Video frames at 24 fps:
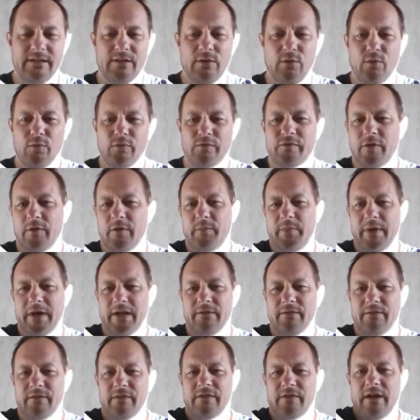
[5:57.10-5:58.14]
Also part
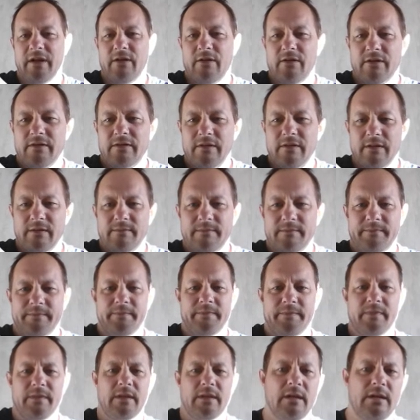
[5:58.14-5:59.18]
of his character
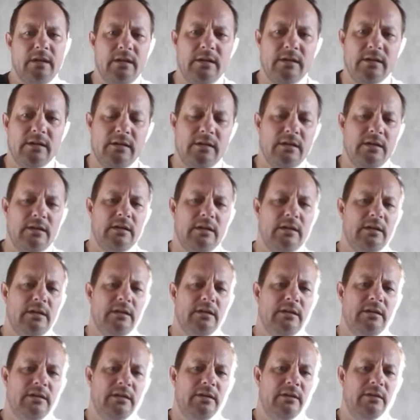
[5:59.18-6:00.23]
here.
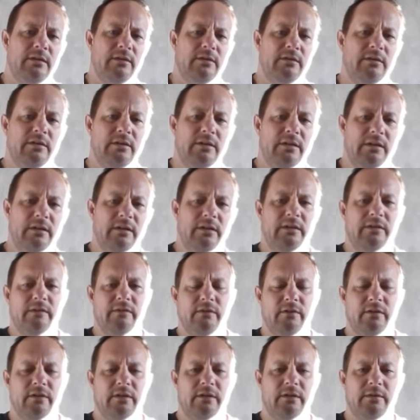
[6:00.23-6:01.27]
He's
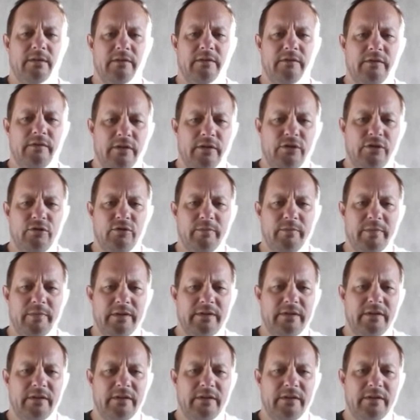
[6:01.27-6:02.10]
got a human